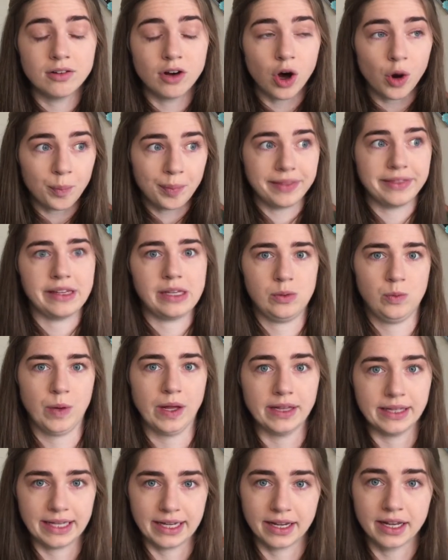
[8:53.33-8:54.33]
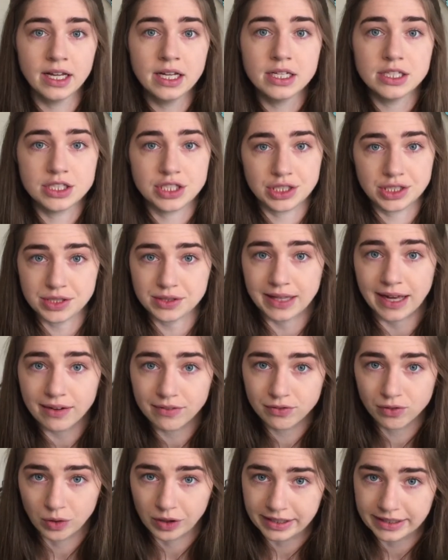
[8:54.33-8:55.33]
openly willing to do
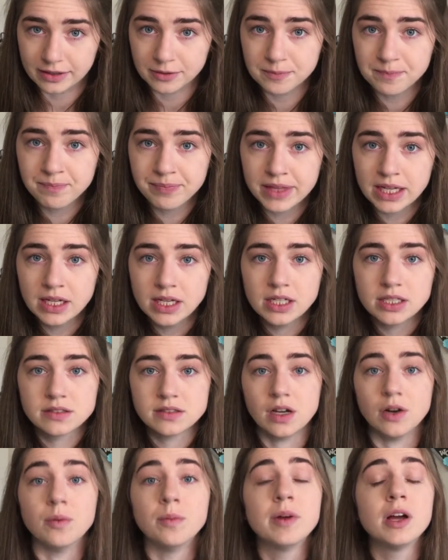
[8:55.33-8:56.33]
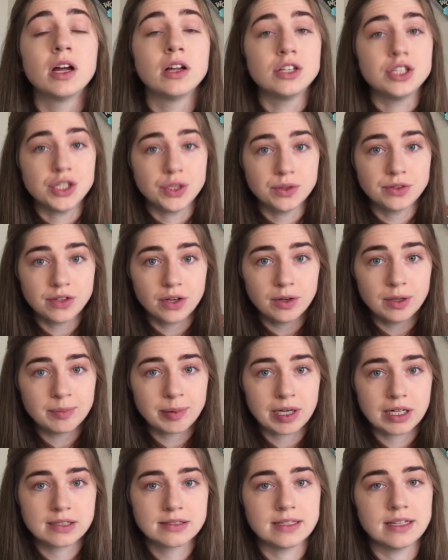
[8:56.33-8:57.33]
that for you. So do so in
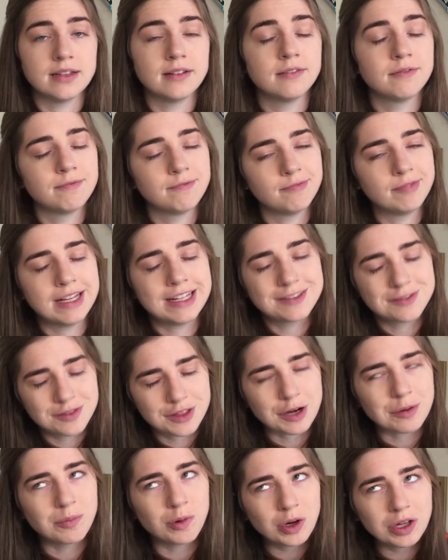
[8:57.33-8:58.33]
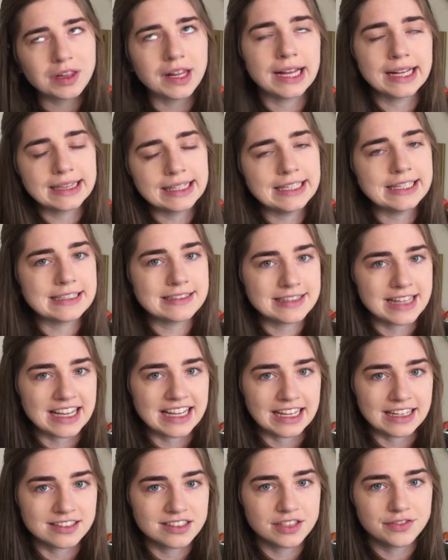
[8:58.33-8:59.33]
person. They're more likely to say
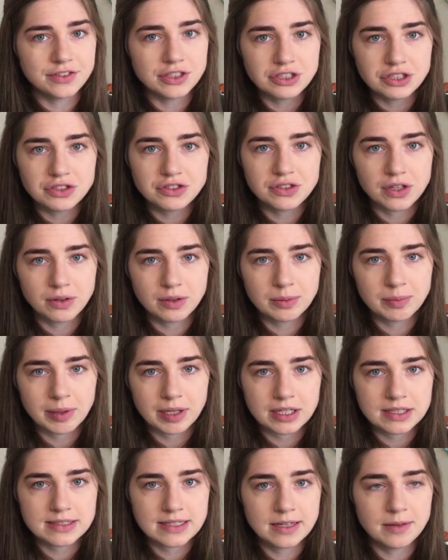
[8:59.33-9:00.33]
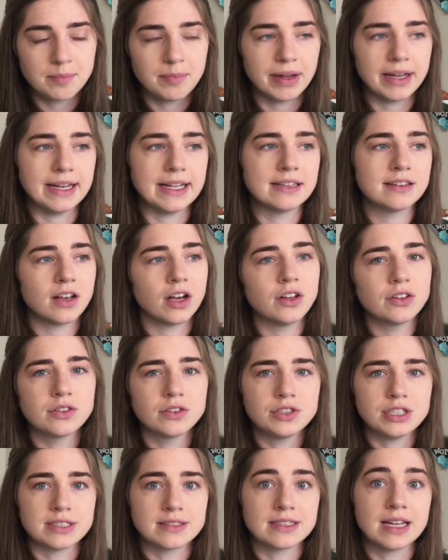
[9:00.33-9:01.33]
yes if you do so in person, but it's
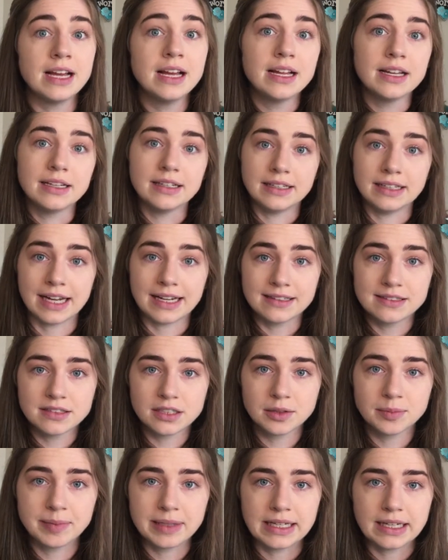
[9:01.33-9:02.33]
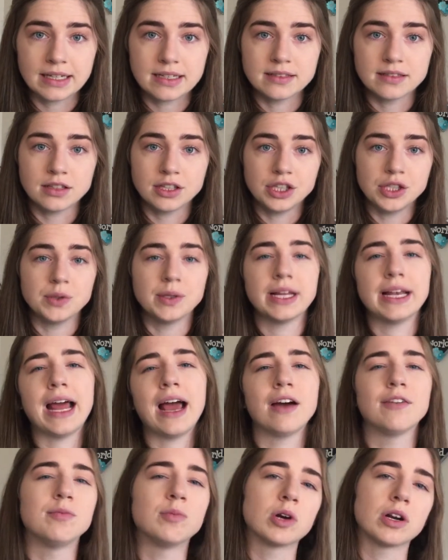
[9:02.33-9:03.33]
also just nicer because you can
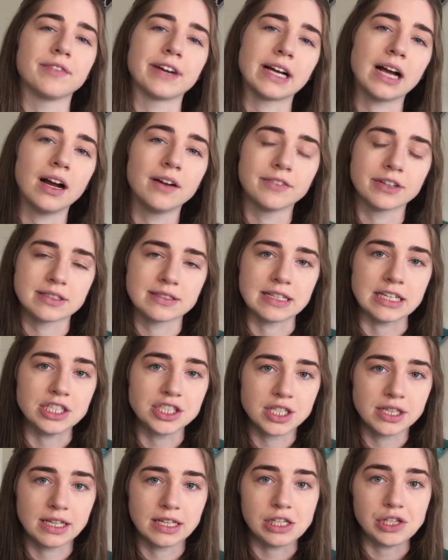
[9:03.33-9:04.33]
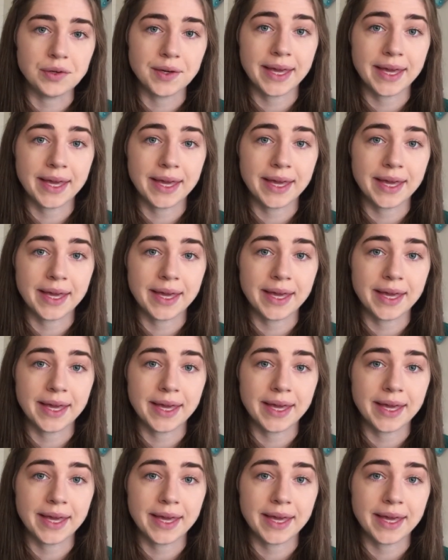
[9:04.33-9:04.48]
have more of a conversation than you